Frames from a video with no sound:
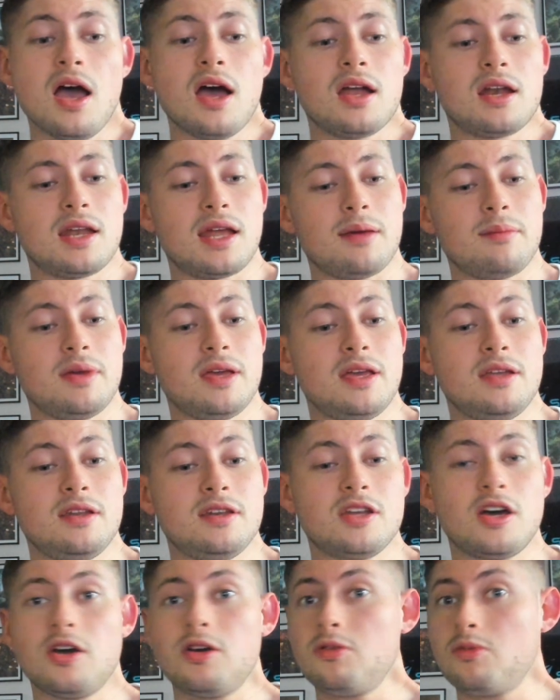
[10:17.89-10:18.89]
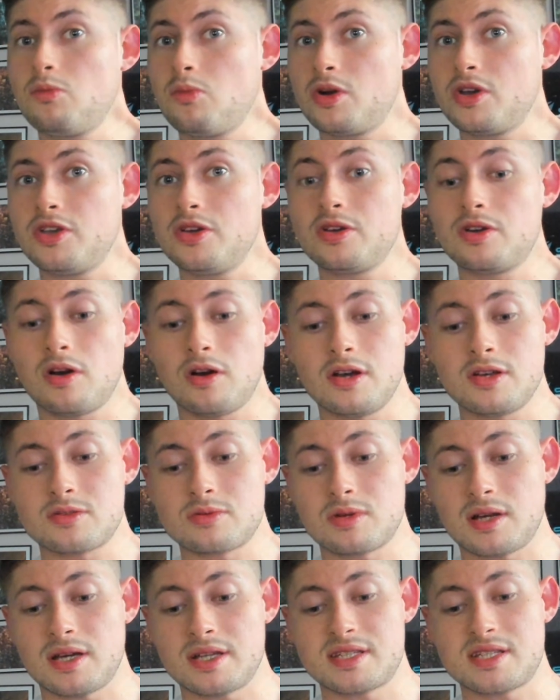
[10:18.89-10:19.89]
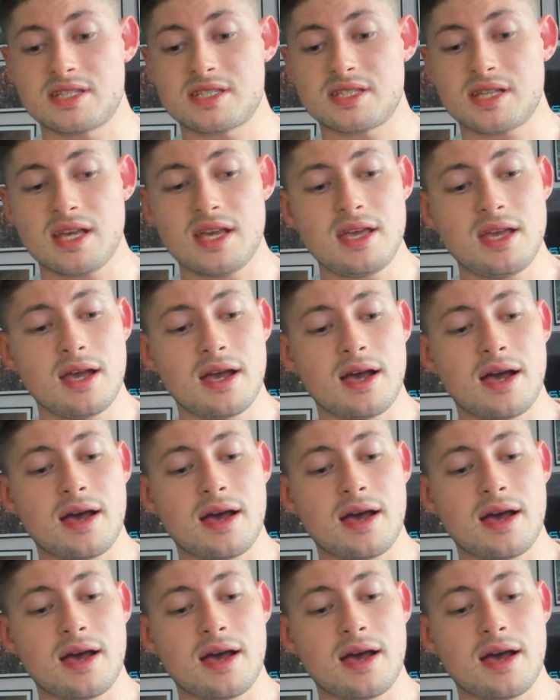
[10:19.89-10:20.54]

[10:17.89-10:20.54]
Let me know what you guys would like to see